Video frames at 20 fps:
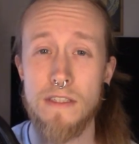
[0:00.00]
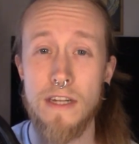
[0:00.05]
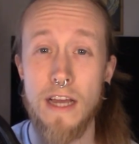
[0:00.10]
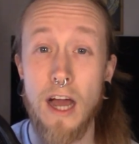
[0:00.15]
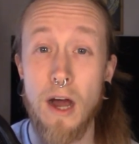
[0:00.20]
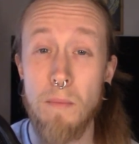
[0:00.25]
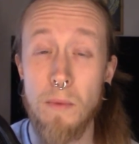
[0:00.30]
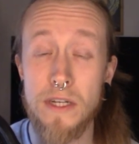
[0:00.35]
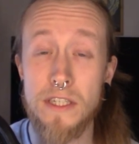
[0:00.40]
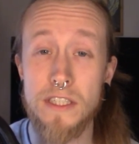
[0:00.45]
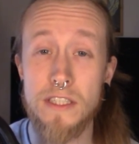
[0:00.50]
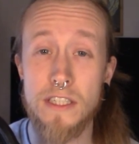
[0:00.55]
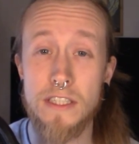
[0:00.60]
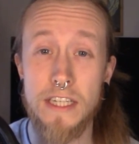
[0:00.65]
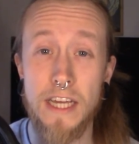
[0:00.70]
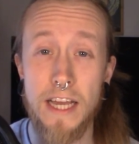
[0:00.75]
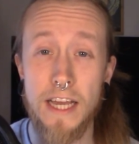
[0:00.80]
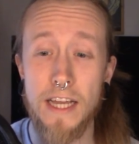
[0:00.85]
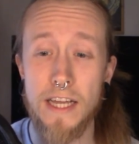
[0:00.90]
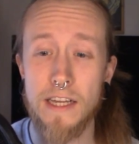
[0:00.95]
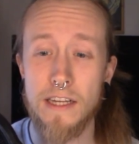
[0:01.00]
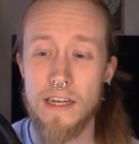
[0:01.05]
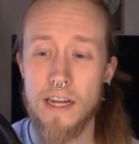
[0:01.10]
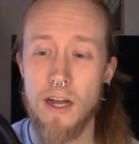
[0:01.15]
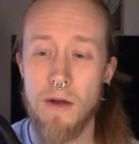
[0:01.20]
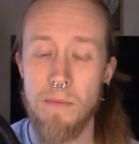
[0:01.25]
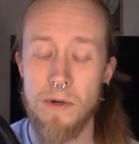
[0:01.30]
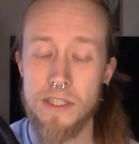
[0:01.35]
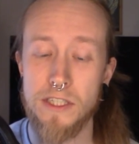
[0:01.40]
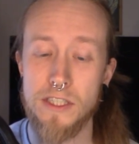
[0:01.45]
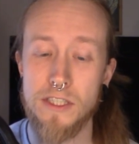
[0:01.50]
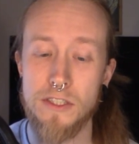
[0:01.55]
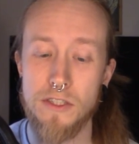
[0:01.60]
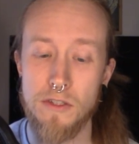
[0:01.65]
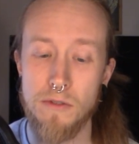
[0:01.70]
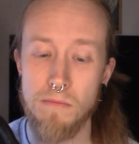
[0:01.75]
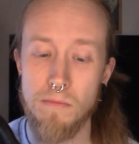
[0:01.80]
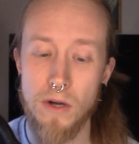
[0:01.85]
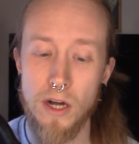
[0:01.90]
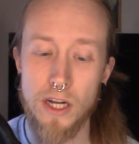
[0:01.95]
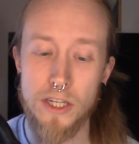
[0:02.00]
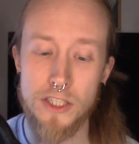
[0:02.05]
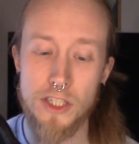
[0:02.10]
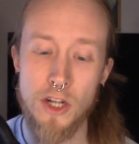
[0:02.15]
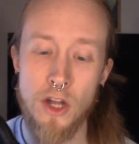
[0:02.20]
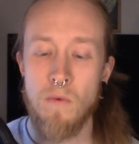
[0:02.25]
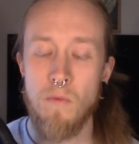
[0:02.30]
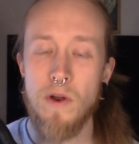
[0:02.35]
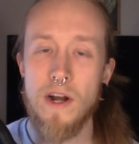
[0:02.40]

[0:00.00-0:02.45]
and how much to take and how much is too much?